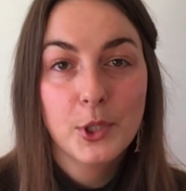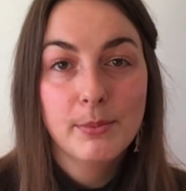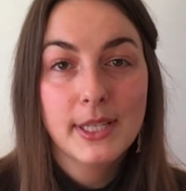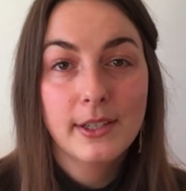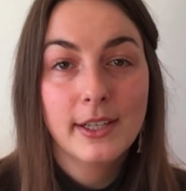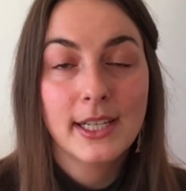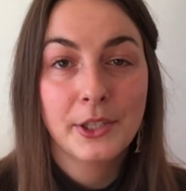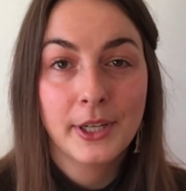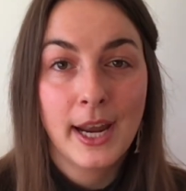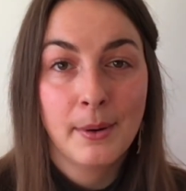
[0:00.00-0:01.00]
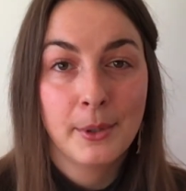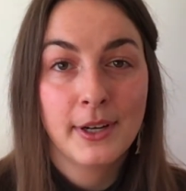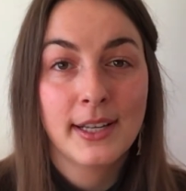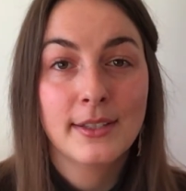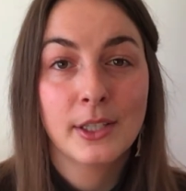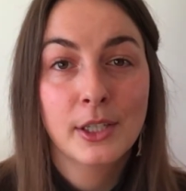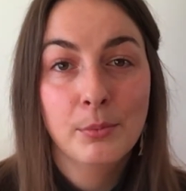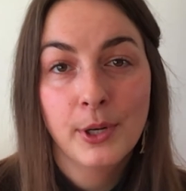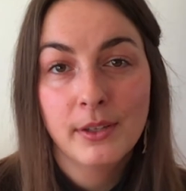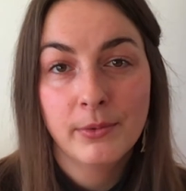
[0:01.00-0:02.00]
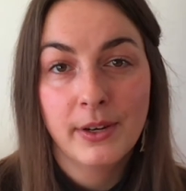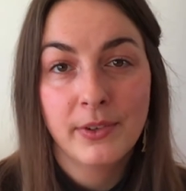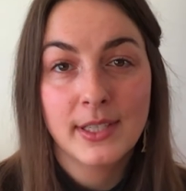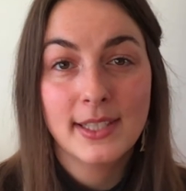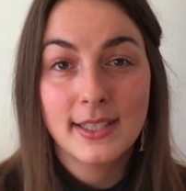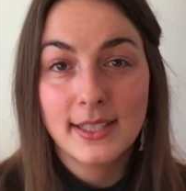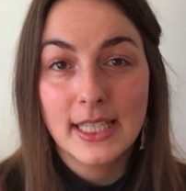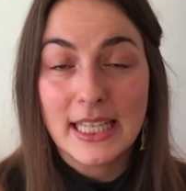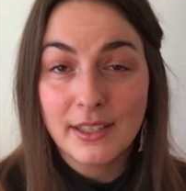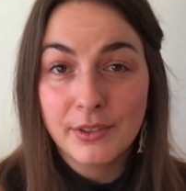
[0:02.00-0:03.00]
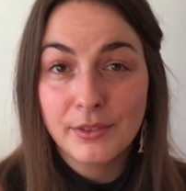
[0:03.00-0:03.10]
meter in your camera is a good point of reference to see if your